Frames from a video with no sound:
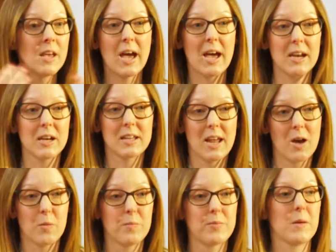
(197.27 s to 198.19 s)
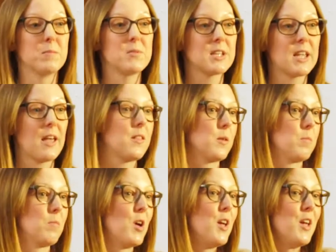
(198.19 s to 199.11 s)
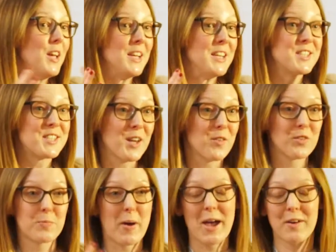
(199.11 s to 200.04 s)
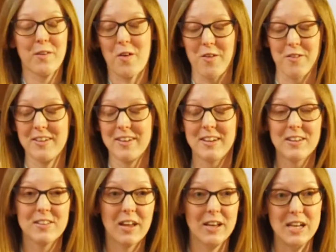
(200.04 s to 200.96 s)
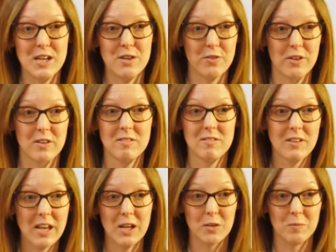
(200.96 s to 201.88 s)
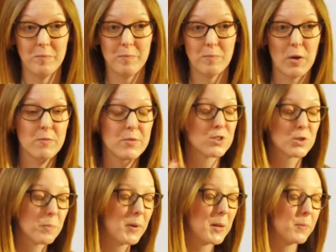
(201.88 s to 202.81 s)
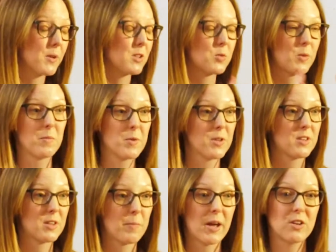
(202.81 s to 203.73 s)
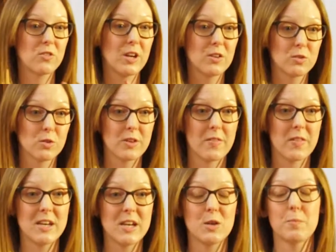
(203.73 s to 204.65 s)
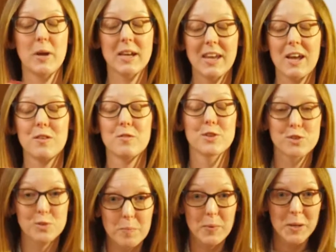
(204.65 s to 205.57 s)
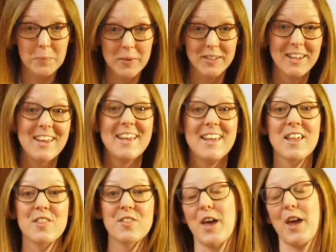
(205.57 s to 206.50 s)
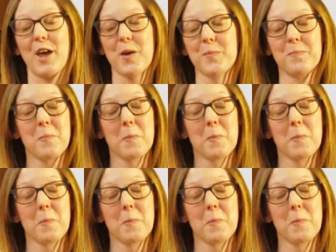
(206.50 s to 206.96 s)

and it can help them to get themselves back on an even keel. And for some people, 12 months at the pantry is all that they need. But again, for some people, the